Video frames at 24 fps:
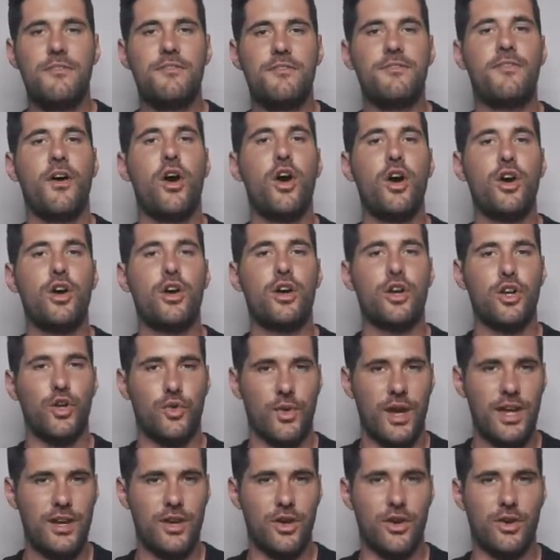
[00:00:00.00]
Far
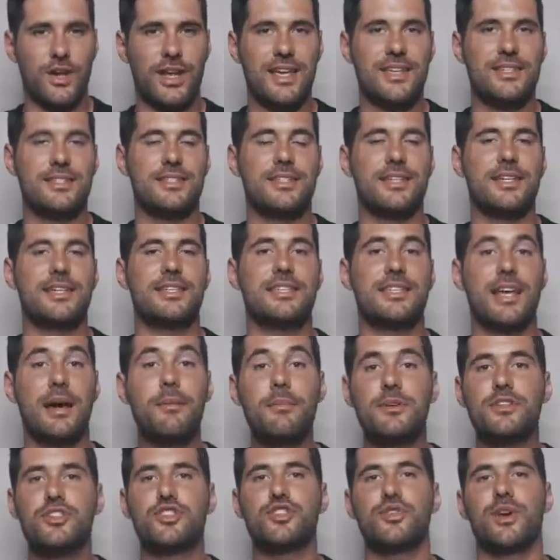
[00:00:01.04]
greater is the
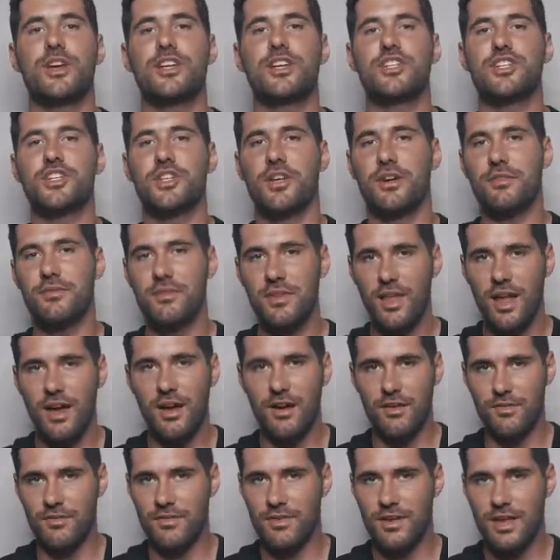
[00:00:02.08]
demonstration of
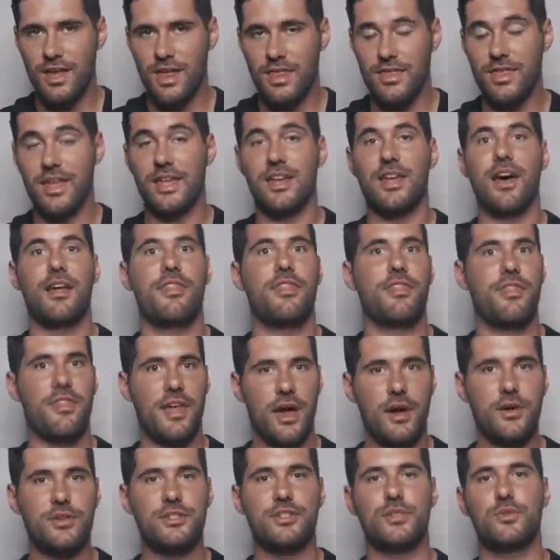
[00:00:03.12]
love than
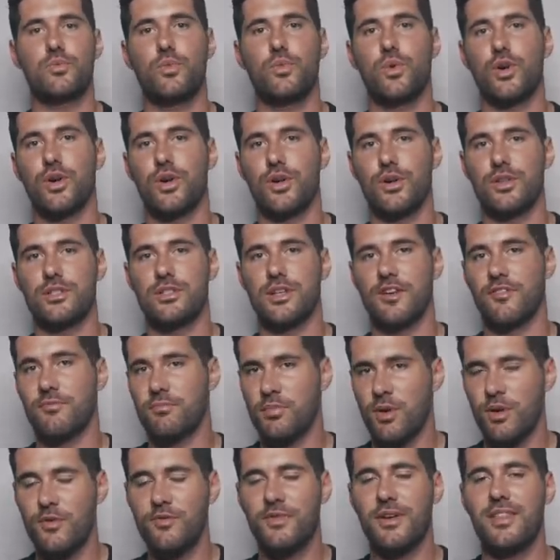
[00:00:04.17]
1,000 words
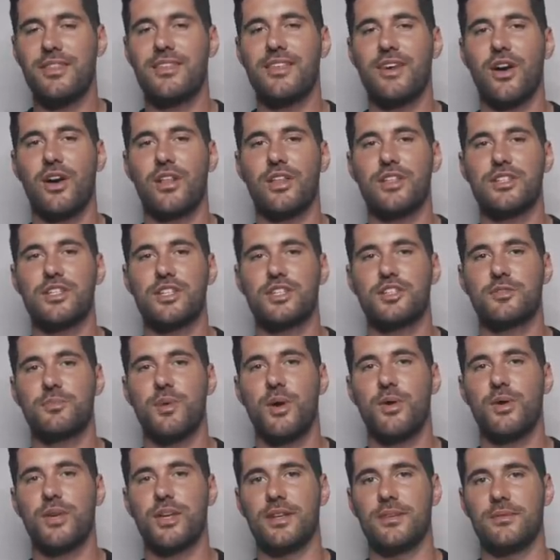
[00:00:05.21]
of perfect theology
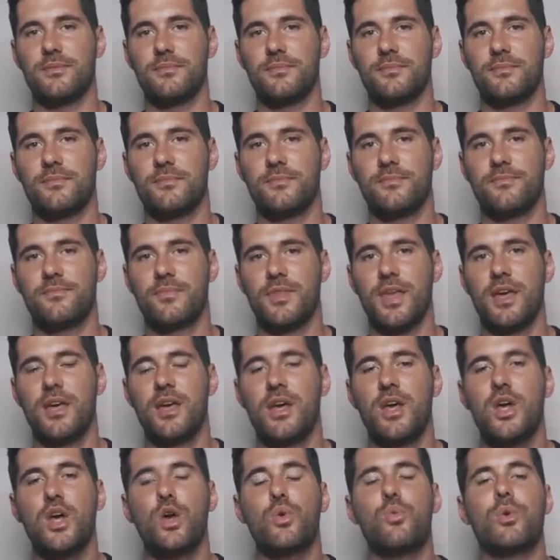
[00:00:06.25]
spoken.
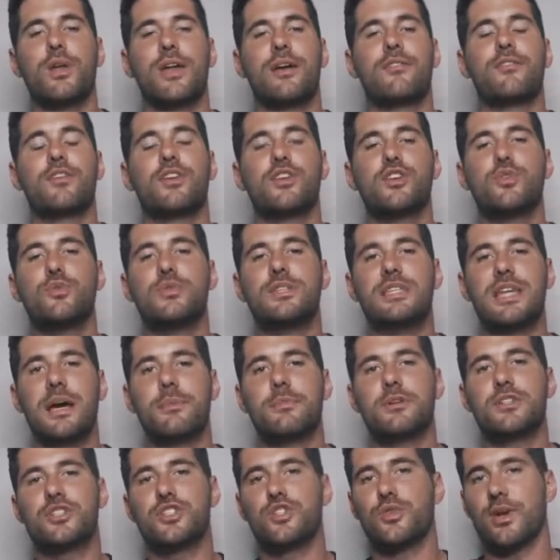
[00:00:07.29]
Whenever you
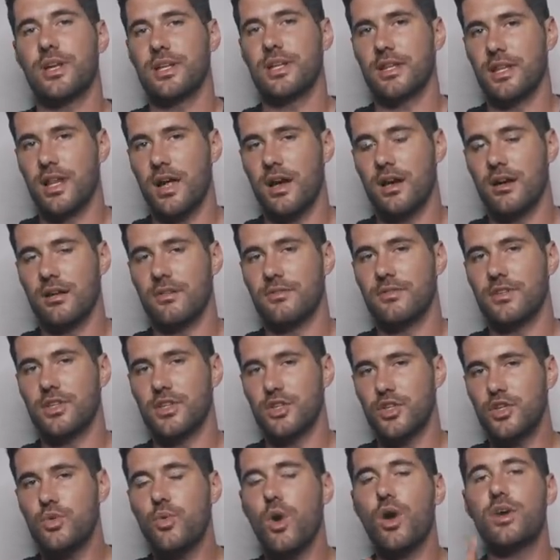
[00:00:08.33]
demonstrate love,
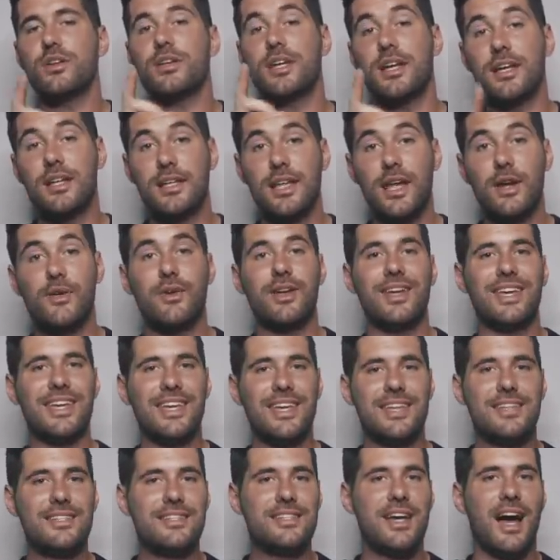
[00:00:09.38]
you are
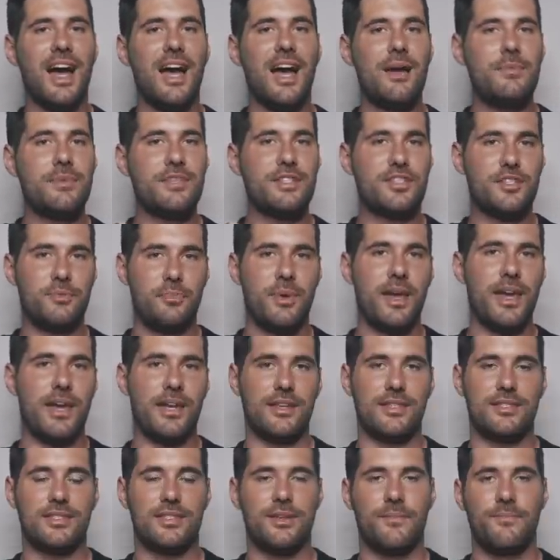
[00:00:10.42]
declaring in time and
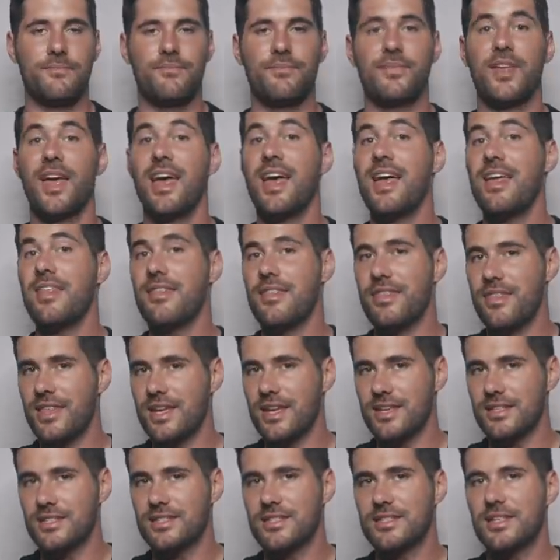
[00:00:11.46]
space,
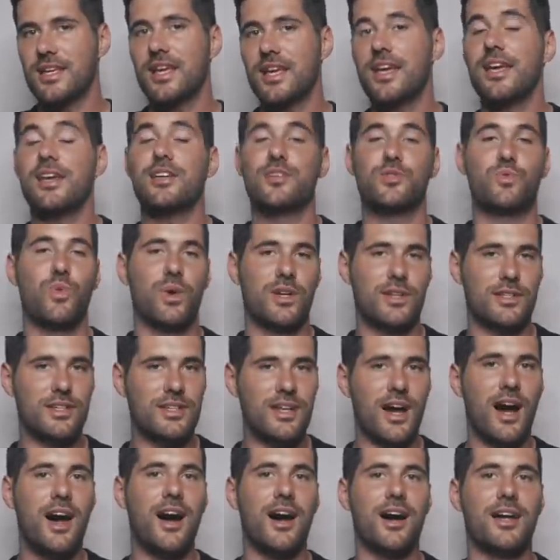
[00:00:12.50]
this is
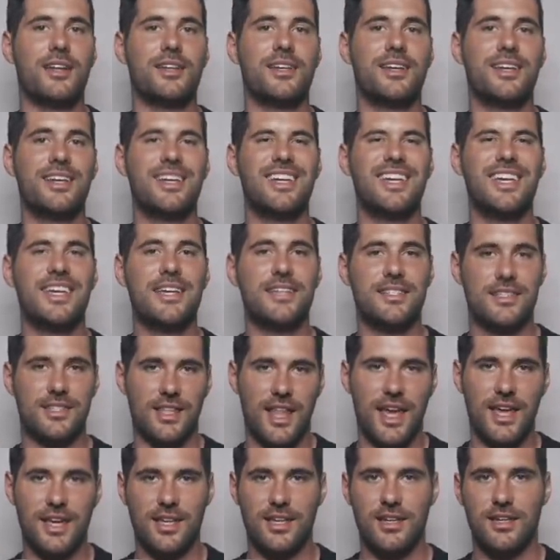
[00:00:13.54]
what God is
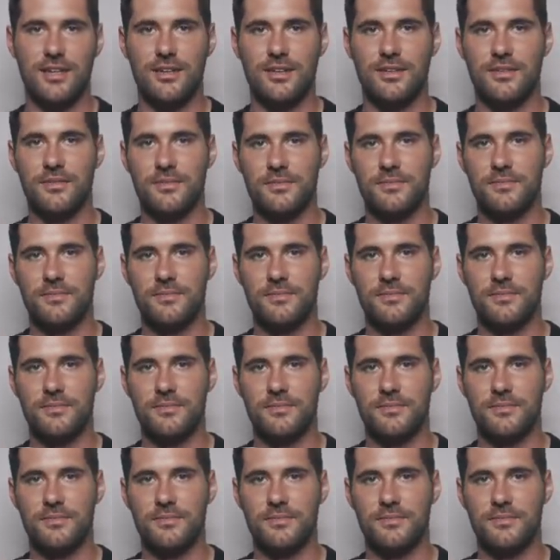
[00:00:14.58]
like.